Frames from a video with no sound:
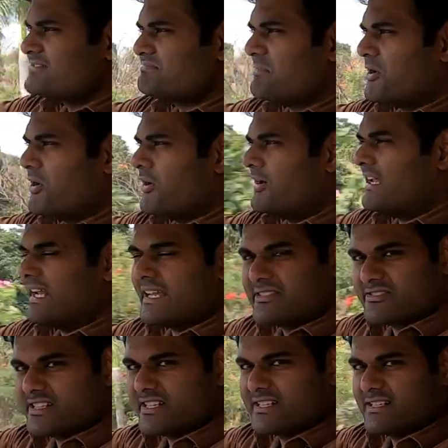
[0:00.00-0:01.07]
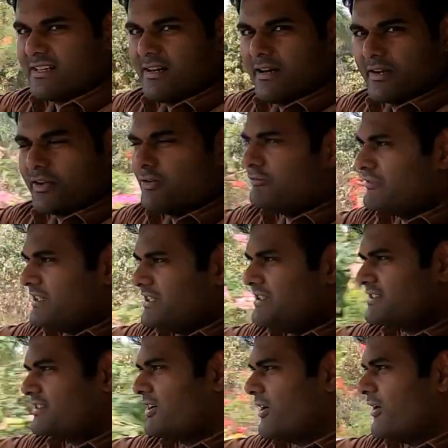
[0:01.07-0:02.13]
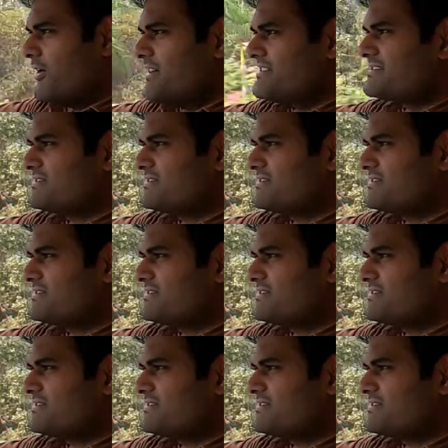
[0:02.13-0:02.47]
small electric wind noise.